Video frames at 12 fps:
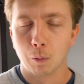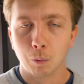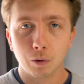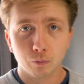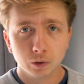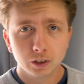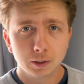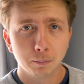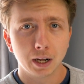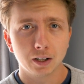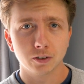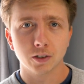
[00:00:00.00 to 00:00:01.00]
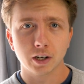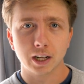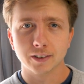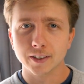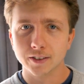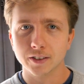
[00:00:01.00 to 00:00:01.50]
what really mattered
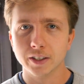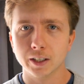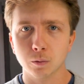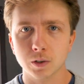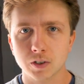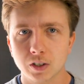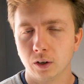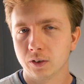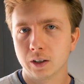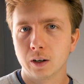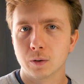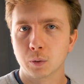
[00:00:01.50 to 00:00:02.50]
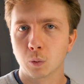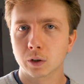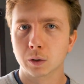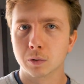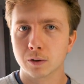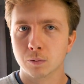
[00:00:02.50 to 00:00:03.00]
at the end of the day was not that I was
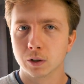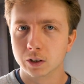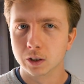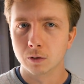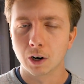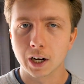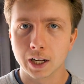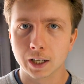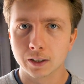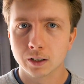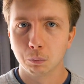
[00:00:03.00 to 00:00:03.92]
worrying about what gear I had,